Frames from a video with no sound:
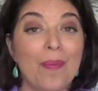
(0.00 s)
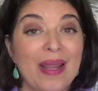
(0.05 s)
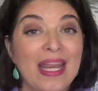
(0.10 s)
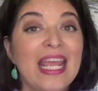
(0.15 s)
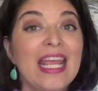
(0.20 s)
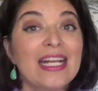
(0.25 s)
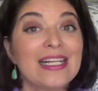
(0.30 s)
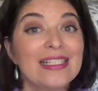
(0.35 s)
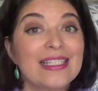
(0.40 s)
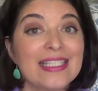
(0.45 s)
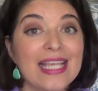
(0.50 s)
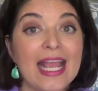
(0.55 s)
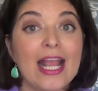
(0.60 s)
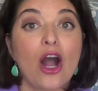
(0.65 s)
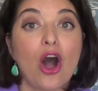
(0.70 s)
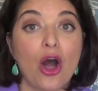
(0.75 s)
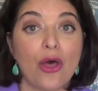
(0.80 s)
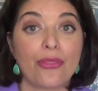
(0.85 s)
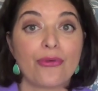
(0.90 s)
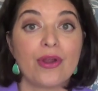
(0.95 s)
But he could say
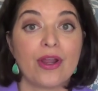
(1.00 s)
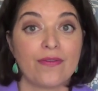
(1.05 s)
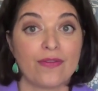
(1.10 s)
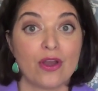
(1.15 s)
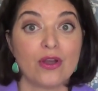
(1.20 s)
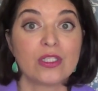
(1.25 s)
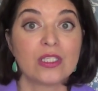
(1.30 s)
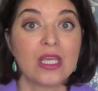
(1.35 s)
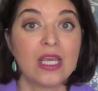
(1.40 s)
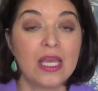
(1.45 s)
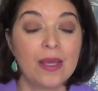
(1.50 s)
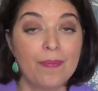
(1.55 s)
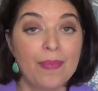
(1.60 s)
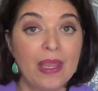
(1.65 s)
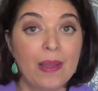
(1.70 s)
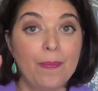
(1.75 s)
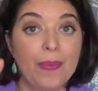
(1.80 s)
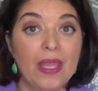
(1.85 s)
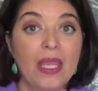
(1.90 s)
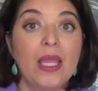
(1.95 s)
all 3 of those:
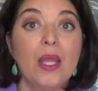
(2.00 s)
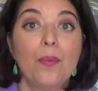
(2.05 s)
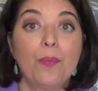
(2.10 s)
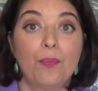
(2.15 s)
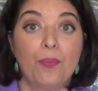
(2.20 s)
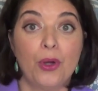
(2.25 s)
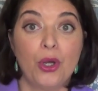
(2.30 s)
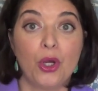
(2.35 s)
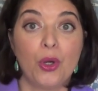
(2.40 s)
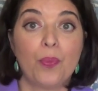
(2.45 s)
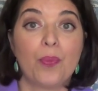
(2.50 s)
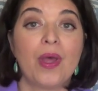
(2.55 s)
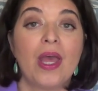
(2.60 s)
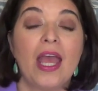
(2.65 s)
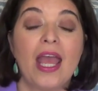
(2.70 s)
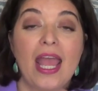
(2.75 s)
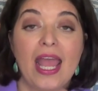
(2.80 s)
pee-pee, poop,